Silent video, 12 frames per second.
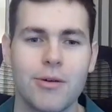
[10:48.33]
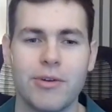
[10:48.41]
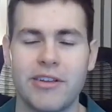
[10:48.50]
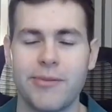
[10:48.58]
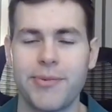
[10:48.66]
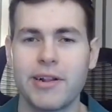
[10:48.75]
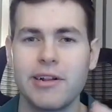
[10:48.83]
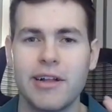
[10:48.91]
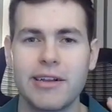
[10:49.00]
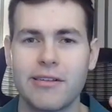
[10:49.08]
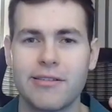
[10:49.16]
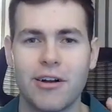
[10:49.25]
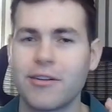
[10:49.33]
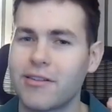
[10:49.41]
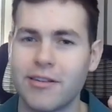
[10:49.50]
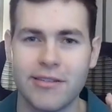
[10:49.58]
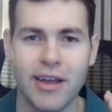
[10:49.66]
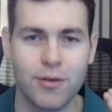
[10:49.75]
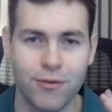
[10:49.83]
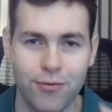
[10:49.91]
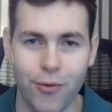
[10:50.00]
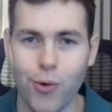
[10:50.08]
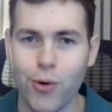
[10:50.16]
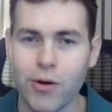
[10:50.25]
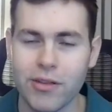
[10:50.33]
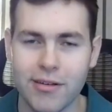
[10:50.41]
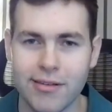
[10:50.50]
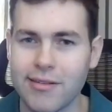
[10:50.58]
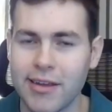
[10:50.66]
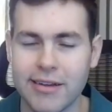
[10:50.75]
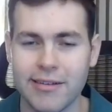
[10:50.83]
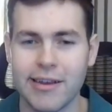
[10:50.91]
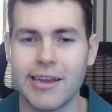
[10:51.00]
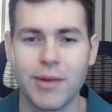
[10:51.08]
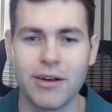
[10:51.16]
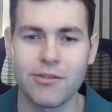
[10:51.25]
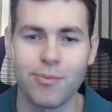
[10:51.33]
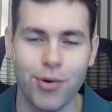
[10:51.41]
we typically like to start to send 4 to 6 emails